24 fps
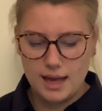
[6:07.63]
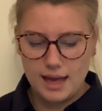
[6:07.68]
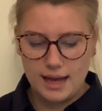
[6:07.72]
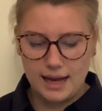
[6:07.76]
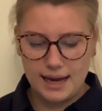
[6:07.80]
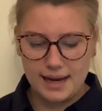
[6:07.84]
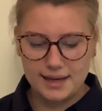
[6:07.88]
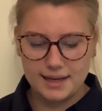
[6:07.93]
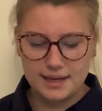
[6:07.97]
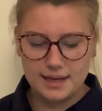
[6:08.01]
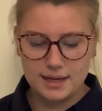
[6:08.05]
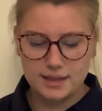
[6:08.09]

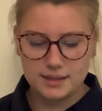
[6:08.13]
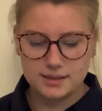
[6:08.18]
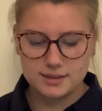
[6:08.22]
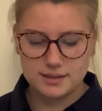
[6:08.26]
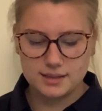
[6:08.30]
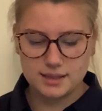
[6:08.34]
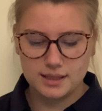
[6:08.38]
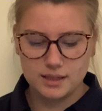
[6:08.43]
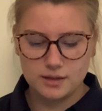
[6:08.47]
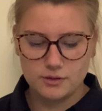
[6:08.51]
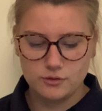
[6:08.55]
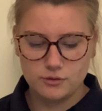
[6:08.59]
I can't
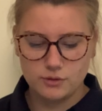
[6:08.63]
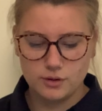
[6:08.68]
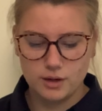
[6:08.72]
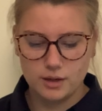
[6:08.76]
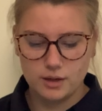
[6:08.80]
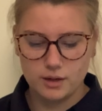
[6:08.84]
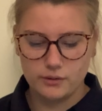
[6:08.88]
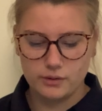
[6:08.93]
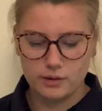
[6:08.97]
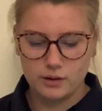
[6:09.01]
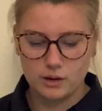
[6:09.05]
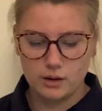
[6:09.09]
sing in front
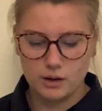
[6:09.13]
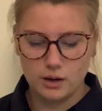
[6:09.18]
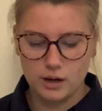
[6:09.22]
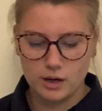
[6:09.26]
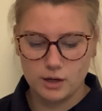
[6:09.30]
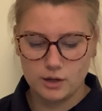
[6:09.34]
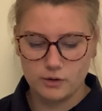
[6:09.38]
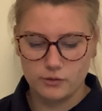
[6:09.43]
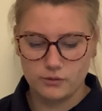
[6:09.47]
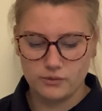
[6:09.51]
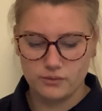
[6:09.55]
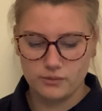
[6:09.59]
of the crowd
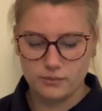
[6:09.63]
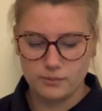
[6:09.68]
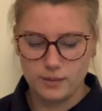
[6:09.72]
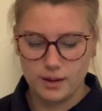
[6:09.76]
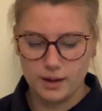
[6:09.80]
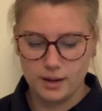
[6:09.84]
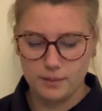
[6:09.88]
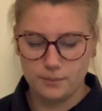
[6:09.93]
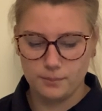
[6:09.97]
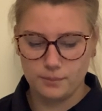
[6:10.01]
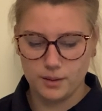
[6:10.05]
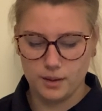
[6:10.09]
of
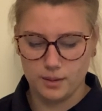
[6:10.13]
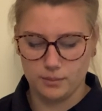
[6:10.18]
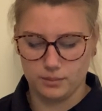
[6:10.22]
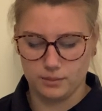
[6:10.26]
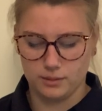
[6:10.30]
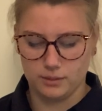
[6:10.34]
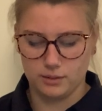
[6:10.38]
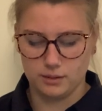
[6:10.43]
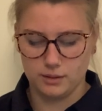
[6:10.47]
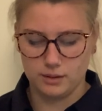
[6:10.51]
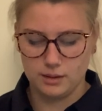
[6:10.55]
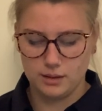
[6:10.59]
mere
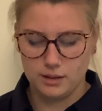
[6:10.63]
people,